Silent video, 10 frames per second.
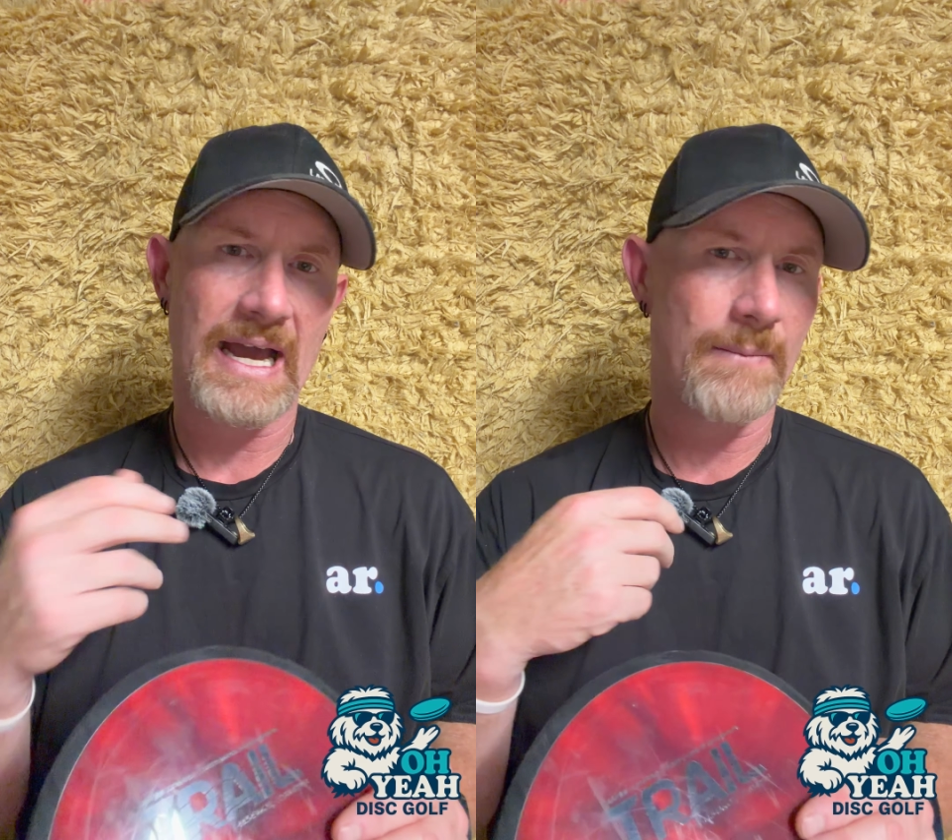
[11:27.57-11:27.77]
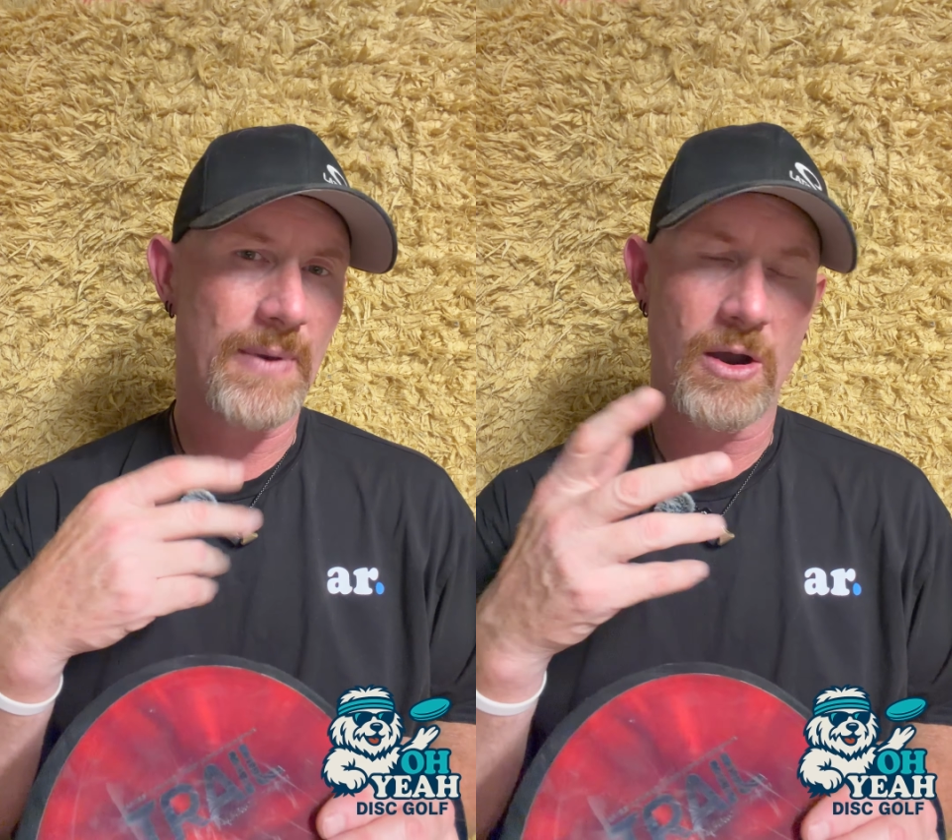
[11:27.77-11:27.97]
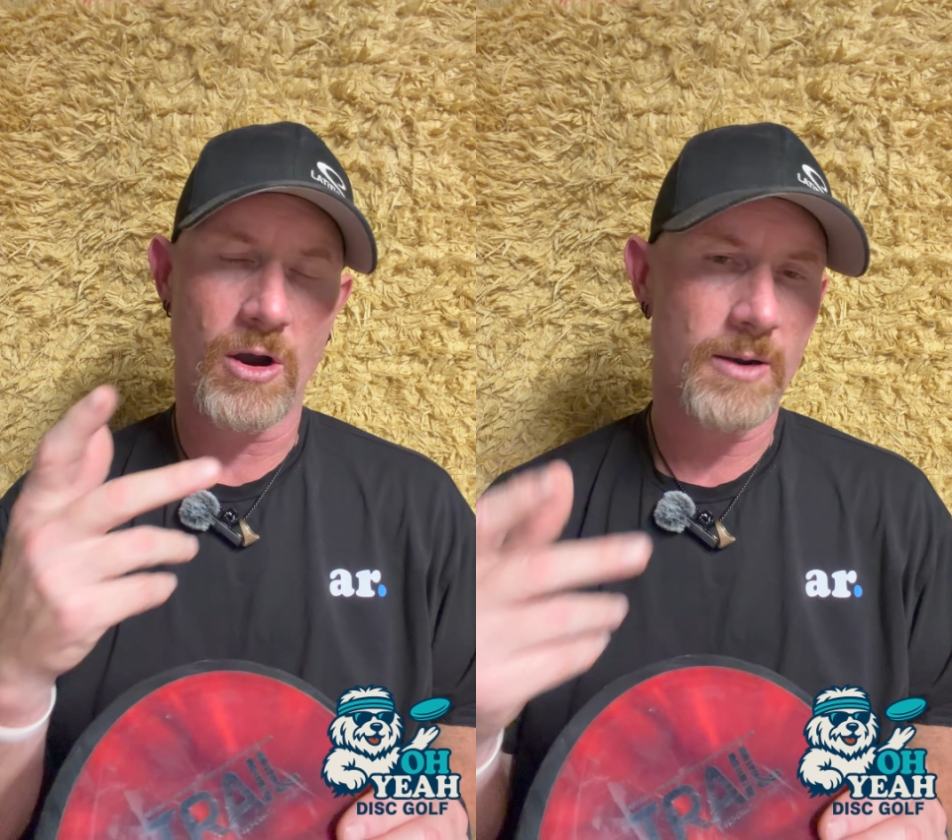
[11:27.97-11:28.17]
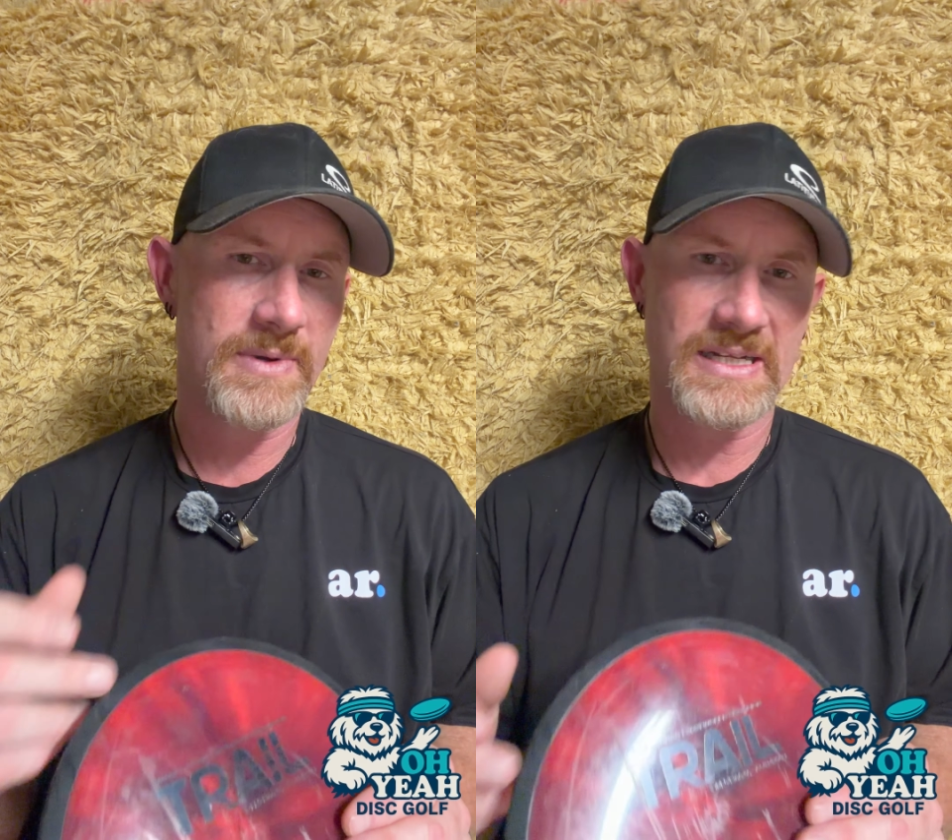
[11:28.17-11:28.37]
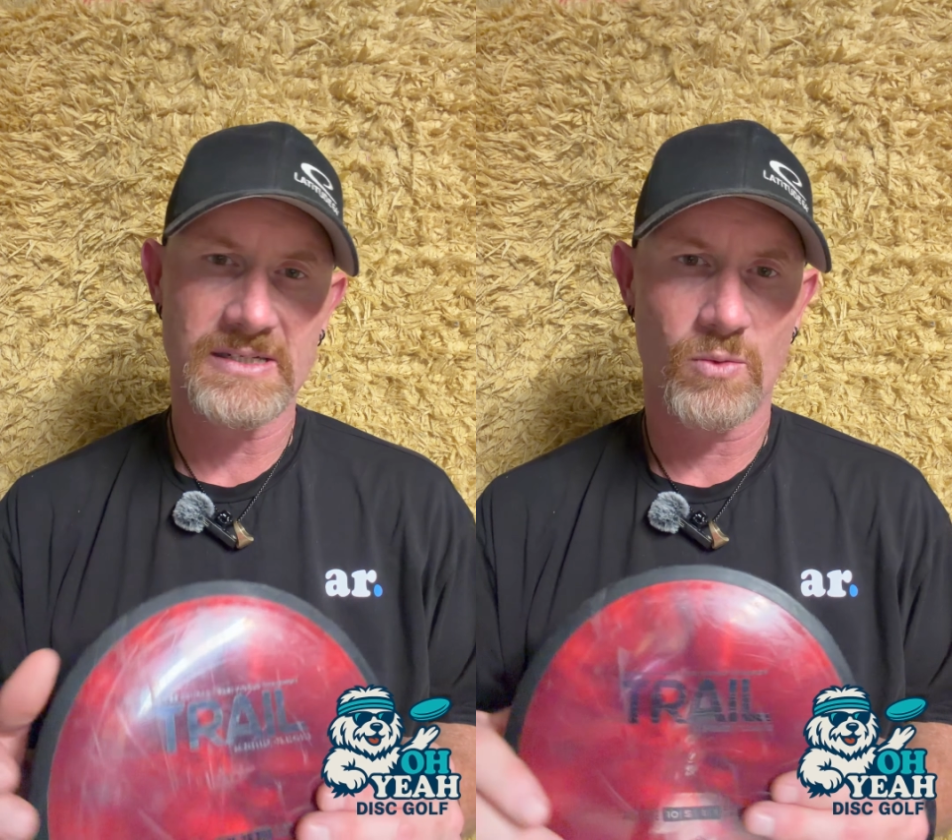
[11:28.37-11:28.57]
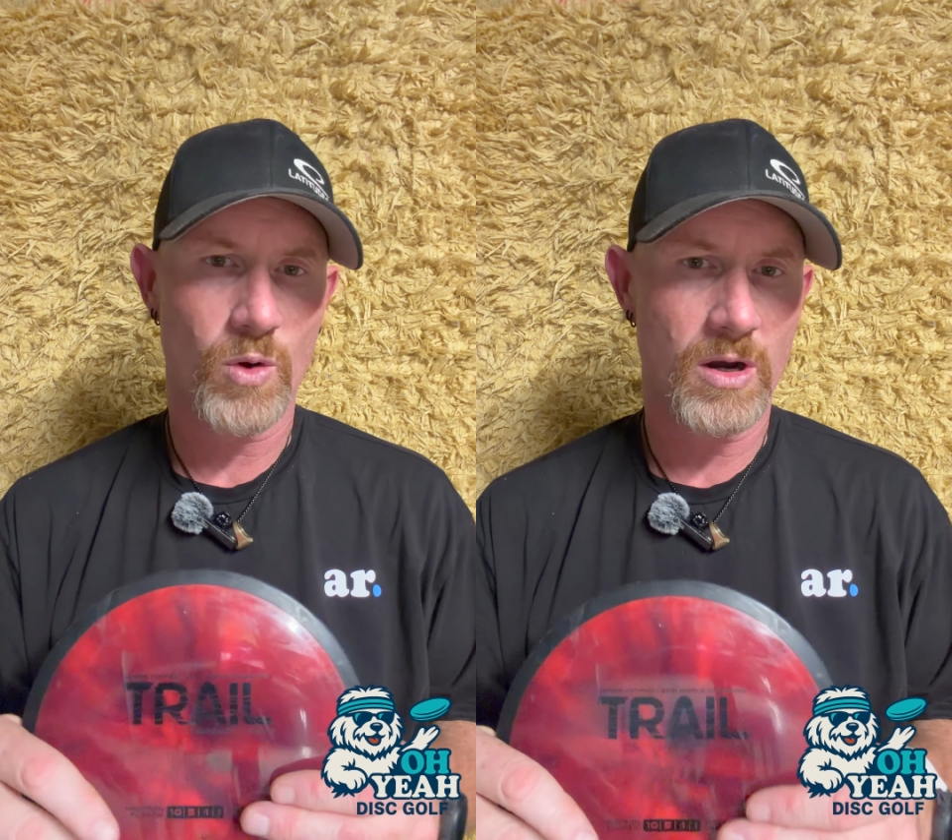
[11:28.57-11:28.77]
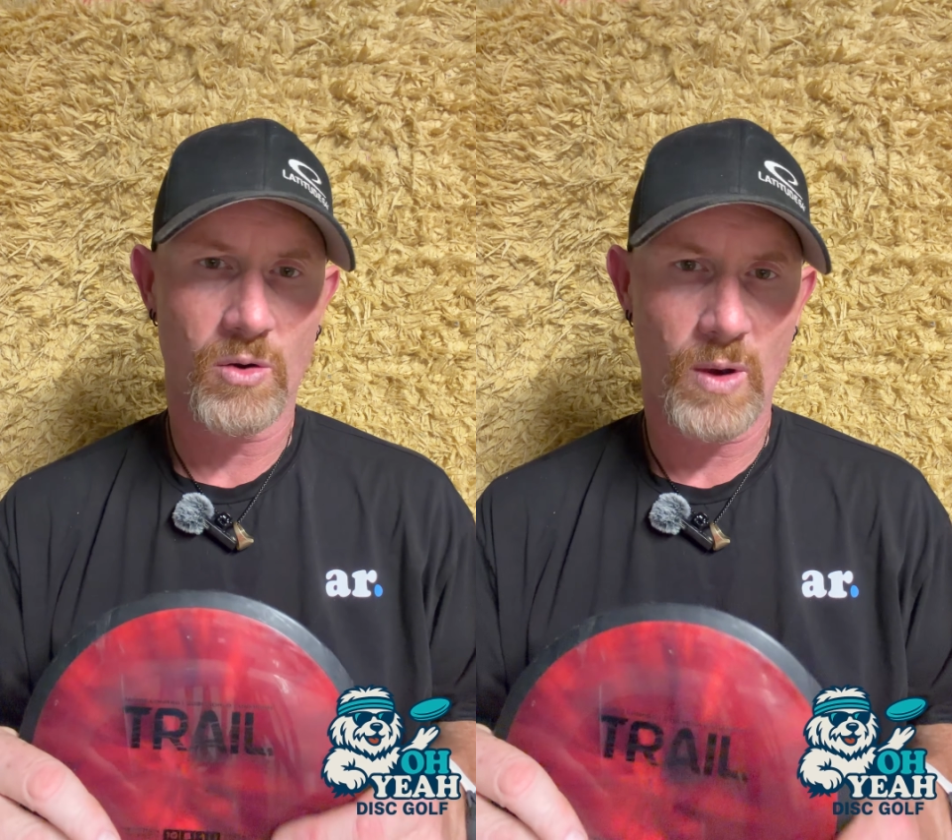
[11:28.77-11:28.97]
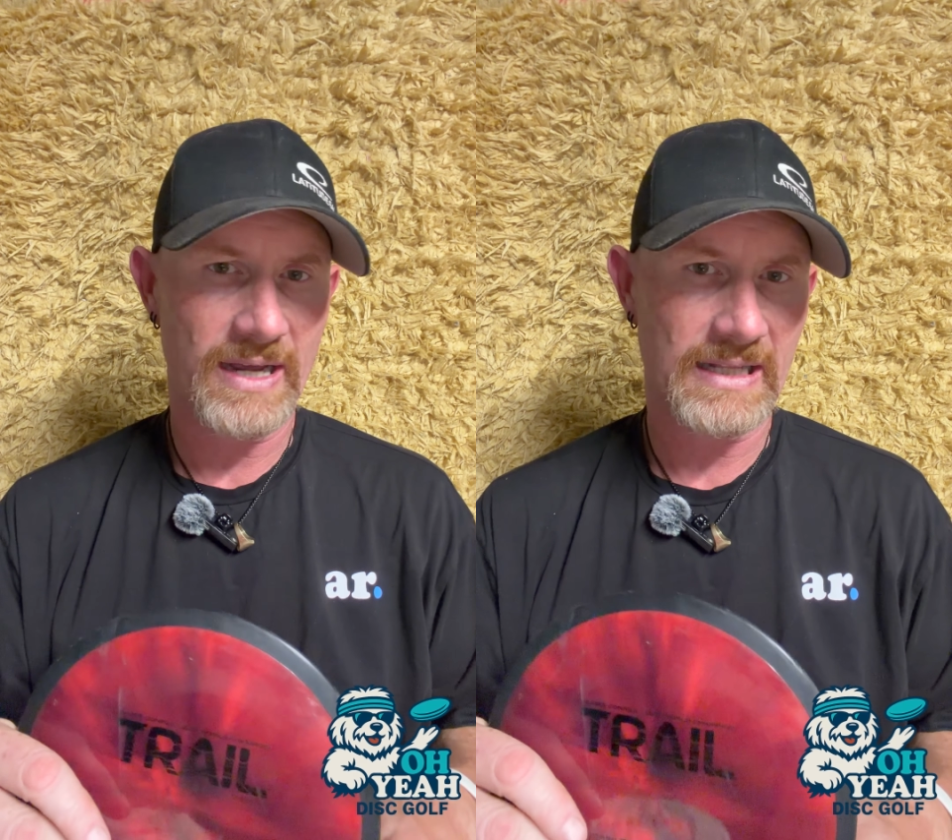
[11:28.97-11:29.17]
my arm doesn't work
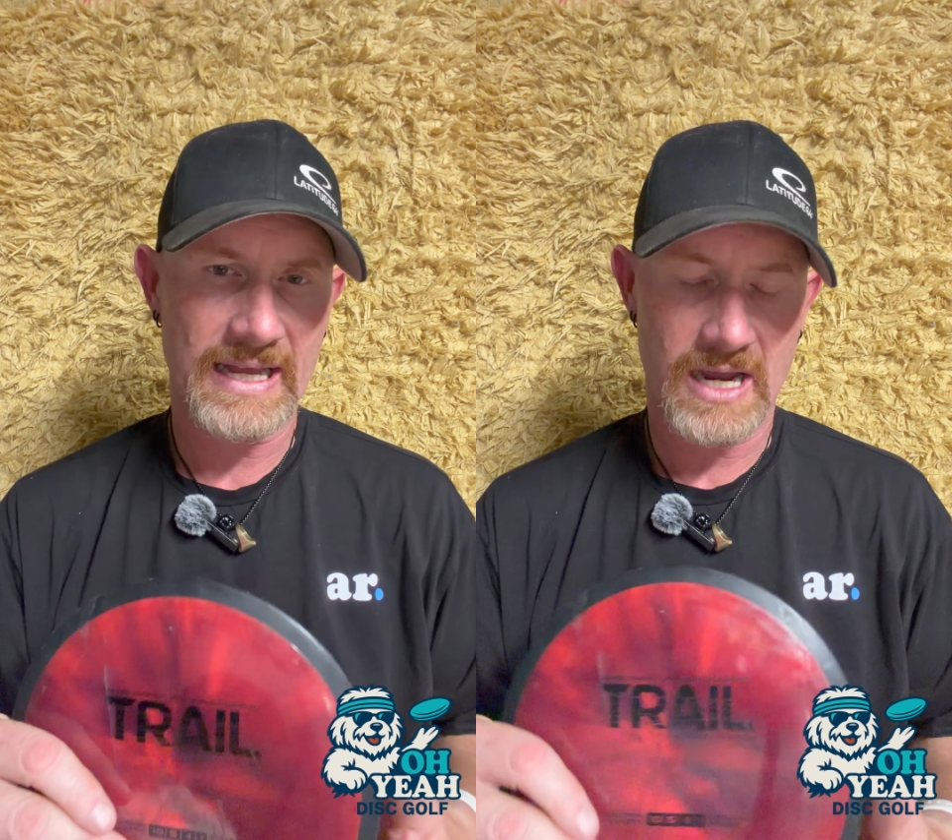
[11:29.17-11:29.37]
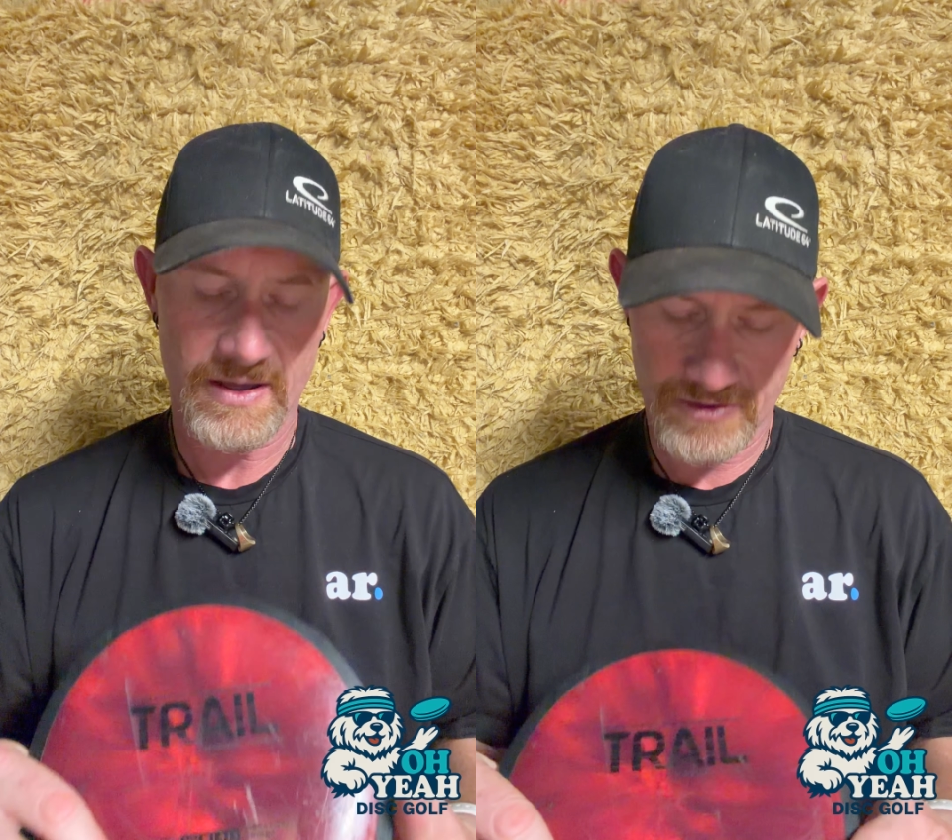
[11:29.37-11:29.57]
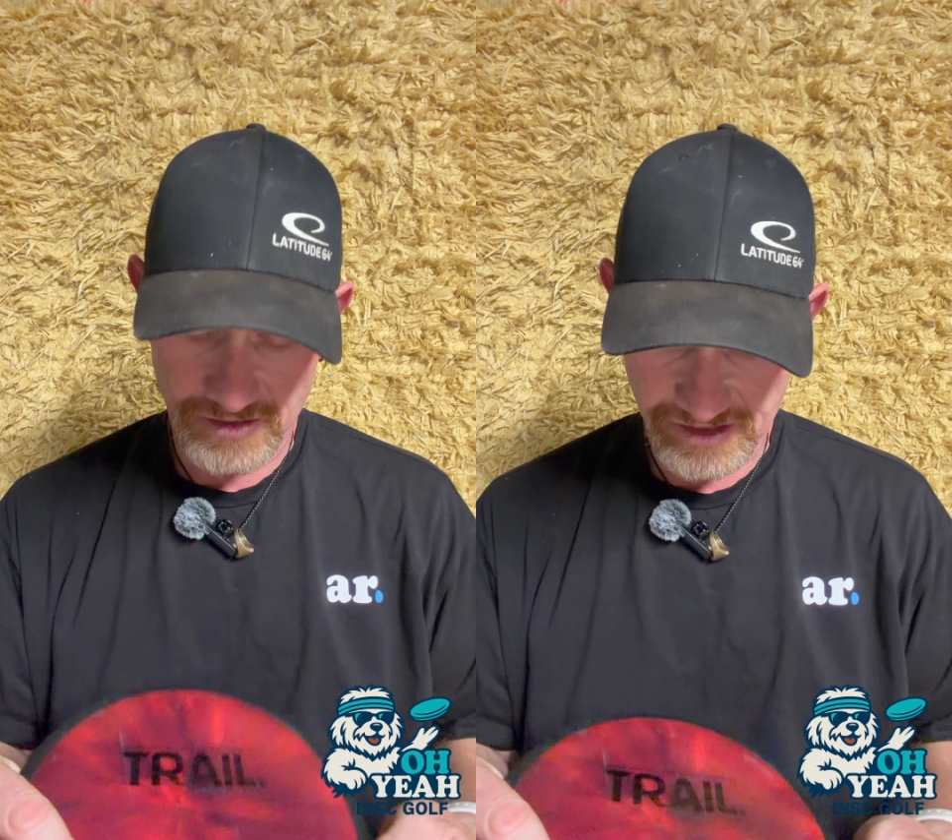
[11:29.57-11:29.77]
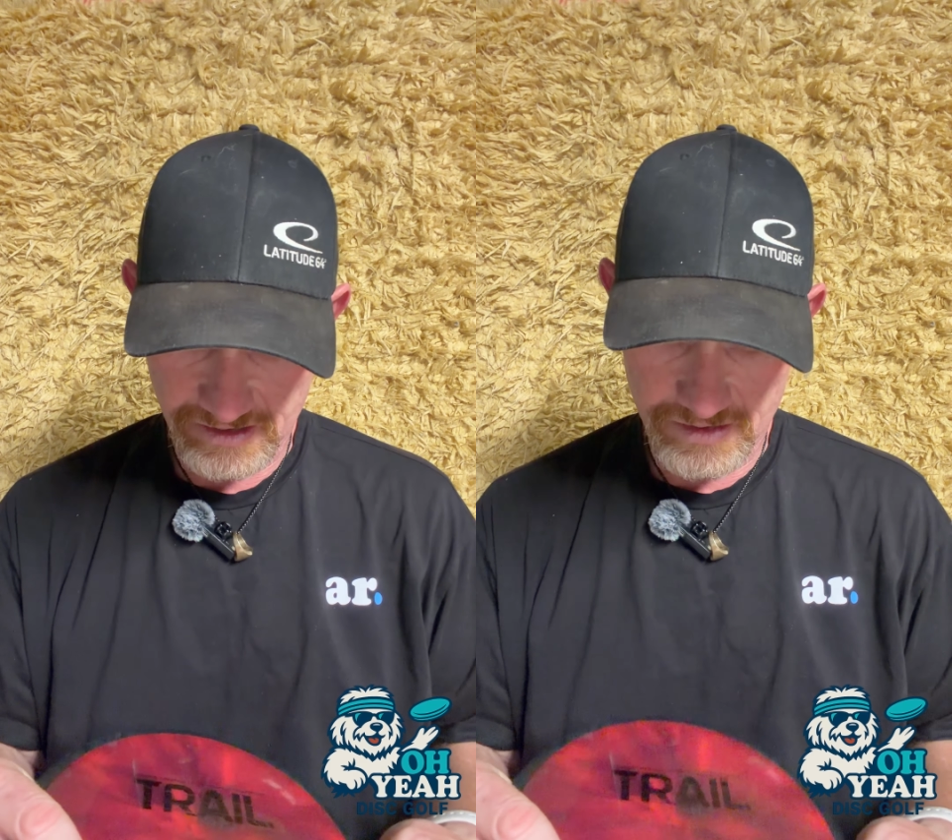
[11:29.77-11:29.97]
quite like others.